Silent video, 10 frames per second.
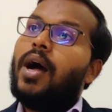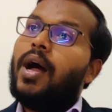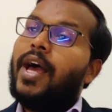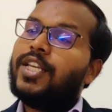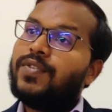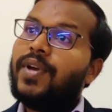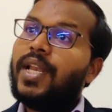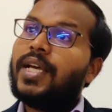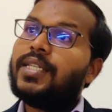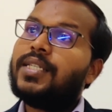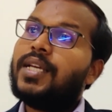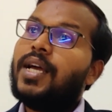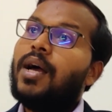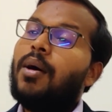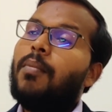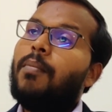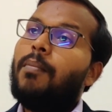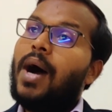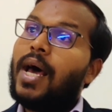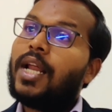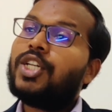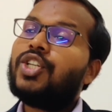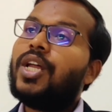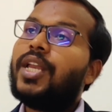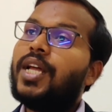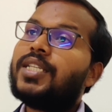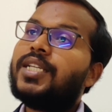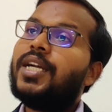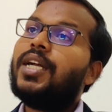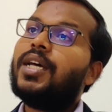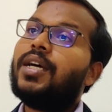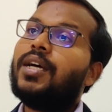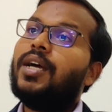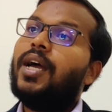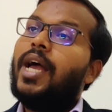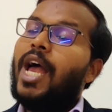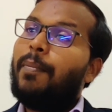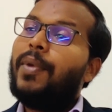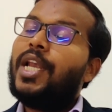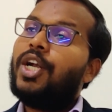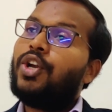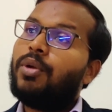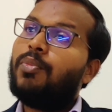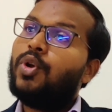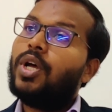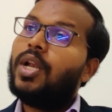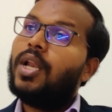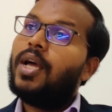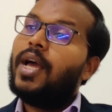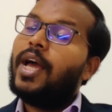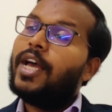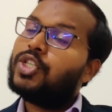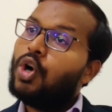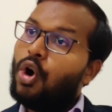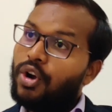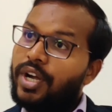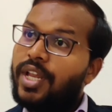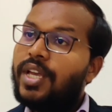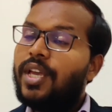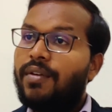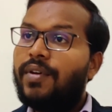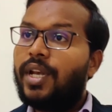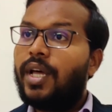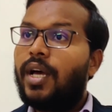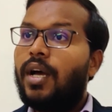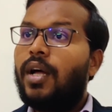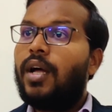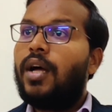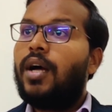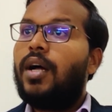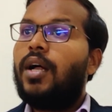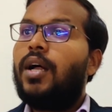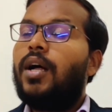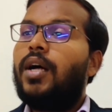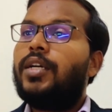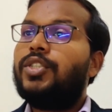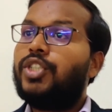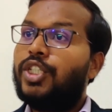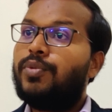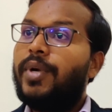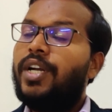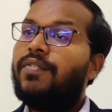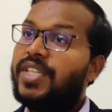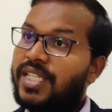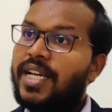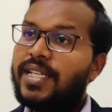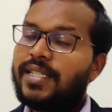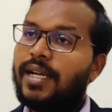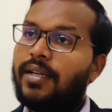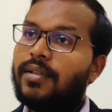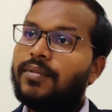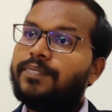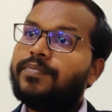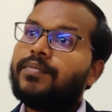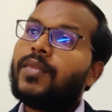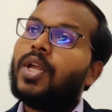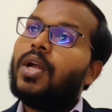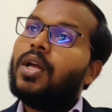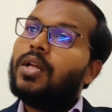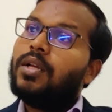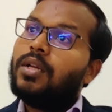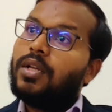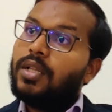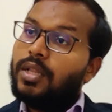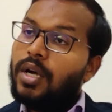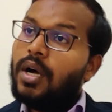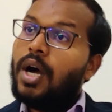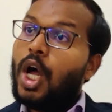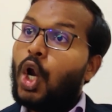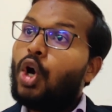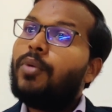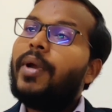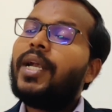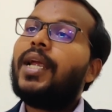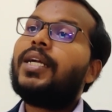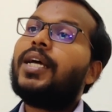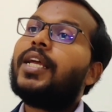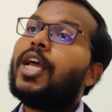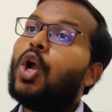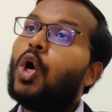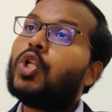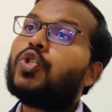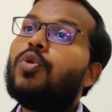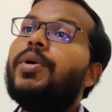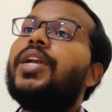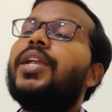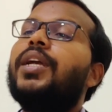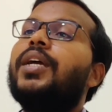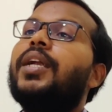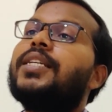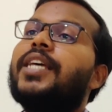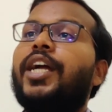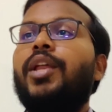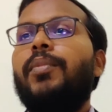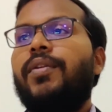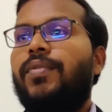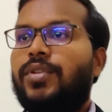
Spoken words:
as well as Maharashtra Real Estate Appellate Tribunal has already given judgment which states that the allotment letter can also be treated as agreement for